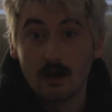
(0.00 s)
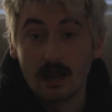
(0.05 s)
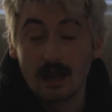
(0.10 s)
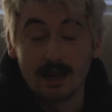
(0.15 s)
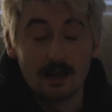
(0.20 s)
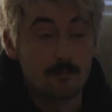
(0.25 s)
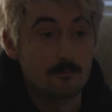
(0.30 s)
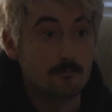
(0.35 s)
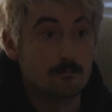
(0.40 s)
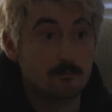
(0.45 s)

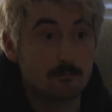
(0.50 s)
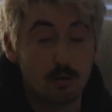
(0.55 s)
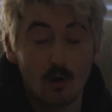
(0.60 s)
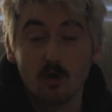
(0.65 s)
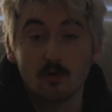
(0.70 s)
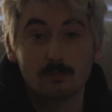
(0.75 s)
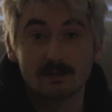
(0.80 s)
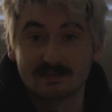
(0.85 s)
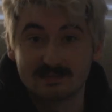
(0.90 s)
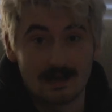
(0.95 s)
And
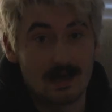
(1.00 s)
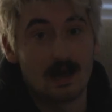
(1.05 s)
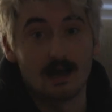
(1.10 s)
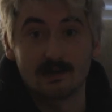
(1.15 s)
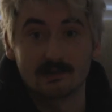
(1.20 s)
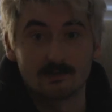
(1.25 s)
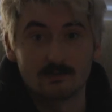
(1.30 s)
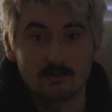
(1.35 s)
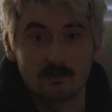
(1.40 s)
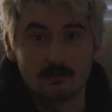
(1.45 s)
bulbous
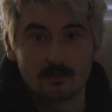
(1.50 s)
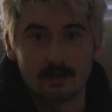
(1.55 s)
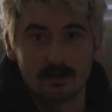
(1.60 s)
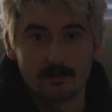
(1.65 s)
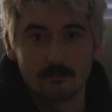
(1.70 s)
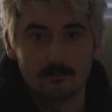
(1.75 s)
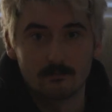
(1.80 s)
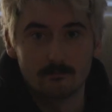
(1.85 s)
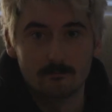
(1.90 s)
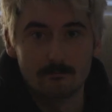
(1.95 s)
eyes,
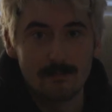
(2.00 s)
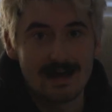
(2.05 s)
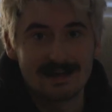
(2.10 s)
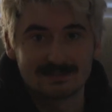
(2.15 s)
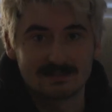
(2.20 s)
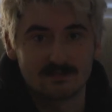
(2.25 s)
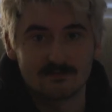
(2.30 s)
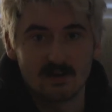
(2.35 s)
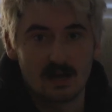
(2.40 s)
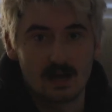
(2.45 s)
like
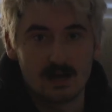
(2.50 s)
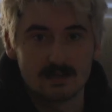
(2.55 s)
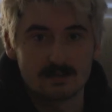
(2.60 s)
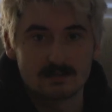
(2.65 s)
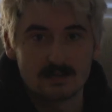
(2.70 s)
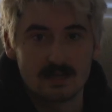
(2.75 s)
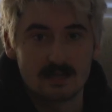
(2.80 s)
massive eyes.